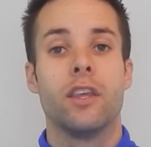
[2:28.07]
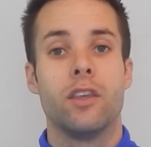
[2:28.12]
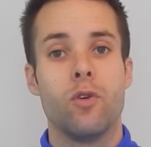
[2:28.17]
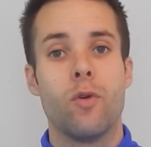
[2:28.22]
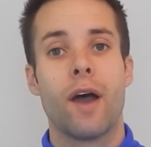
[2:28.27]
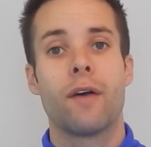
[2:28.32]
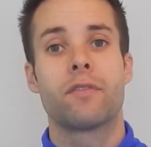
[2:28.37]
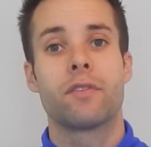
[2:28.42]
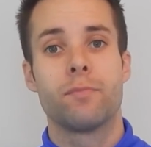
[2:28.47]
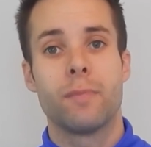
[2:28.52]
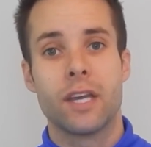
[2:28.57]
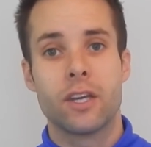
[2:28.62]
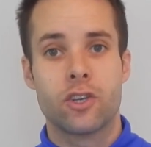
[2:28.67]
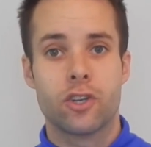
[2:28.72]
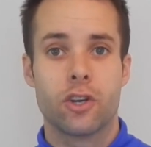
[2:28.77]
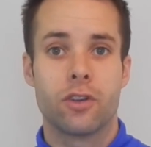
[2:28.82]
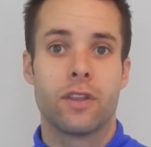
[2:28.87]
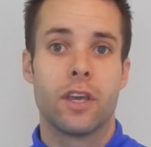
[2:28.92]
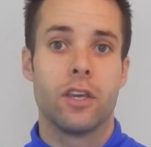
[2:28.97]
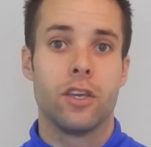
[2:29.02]
you have to make
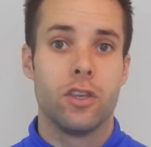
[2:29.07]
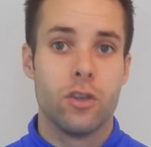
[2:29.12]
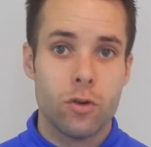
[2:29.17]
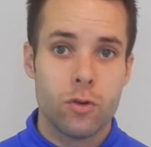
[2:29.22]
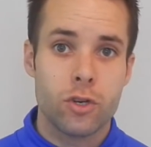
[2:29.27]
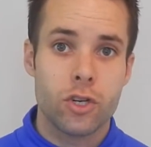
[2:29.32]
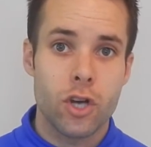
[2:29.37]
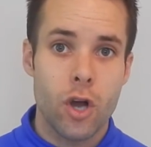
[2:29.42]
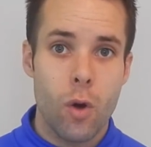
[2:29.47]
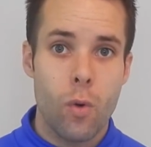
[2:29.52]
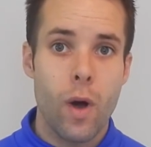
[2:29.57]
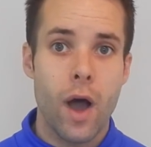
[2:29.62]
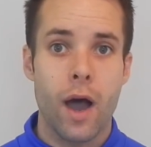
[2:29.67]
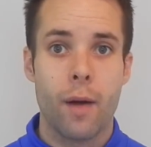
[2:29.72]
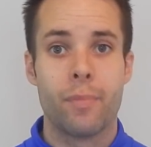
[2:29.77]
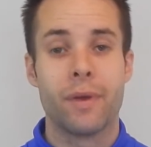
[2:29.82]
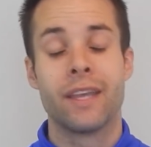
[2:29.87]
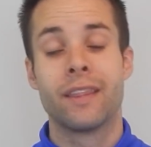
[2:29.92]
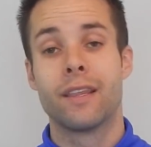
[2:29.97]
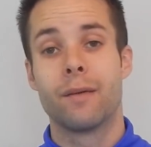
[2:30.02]
sure that you show
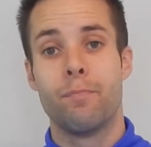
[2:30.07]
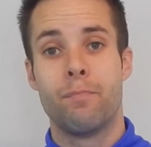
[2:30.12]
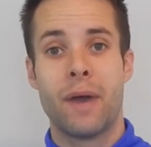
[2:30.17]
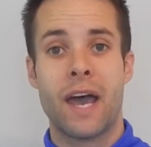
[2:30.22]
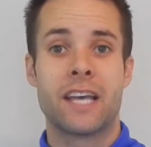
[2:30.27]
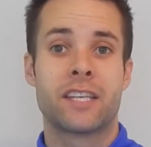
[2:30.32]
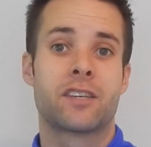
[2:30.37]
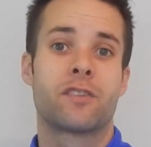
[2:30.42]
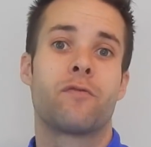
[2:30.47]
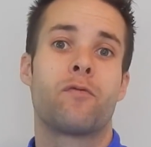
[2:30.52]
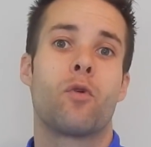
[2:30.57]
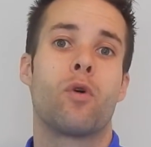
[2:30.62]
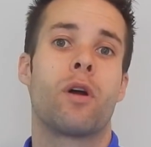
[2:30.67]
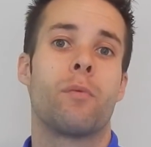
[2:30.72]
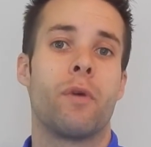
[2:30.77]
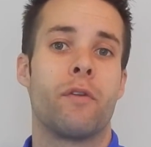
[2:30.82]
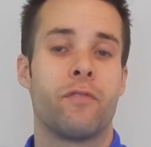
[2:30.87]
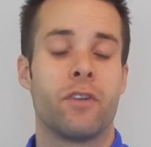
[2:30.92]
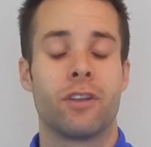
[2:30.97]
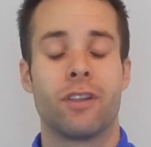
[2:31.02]
up in the best
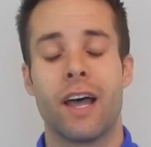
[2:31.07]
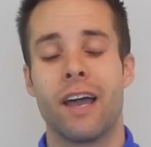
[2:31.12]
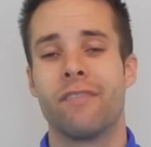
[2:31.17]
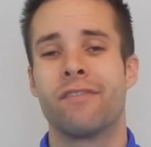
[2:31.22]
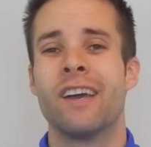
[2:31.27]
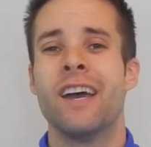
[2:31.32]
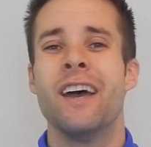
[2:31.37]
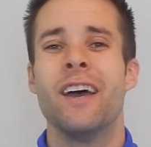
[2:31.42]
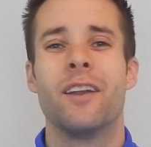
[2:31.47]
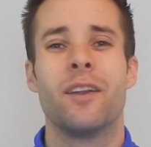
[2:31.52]
form of your life.